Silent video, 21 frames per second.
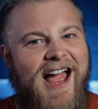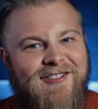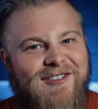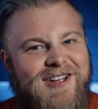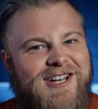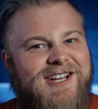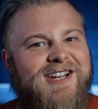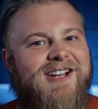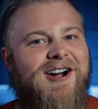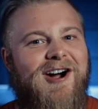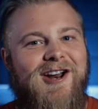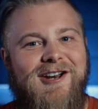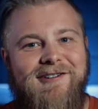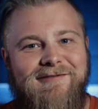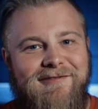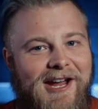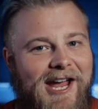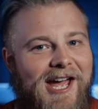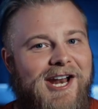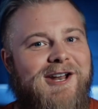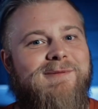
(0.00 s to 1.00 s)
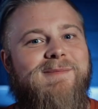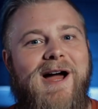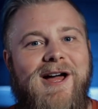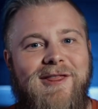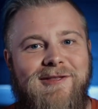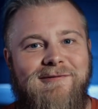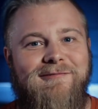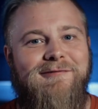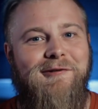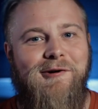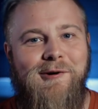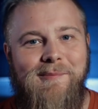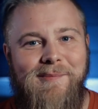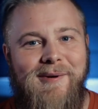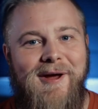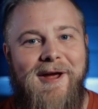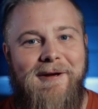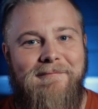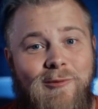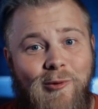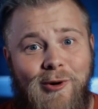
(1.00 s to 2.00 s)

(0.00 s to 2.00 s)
and then you kind of forget about them for a bit.